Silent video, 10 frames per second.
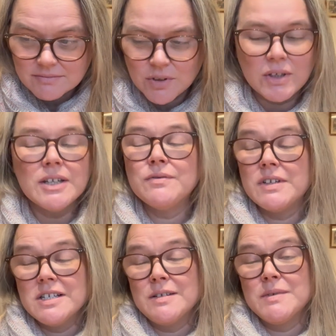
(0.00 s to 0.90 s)
No, I didn't
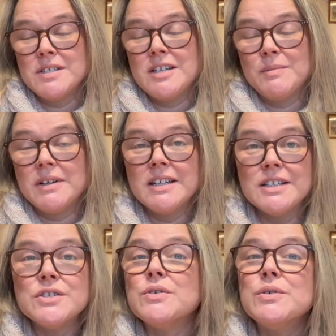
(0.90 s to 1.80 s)
finish them yesterday, but I
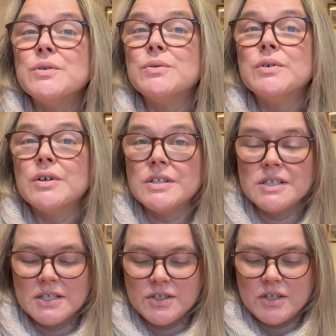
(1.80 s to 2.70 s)
didn't show you
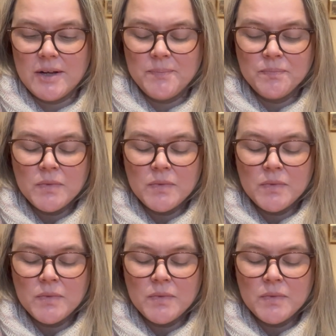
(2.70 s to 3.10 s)
until yesterday.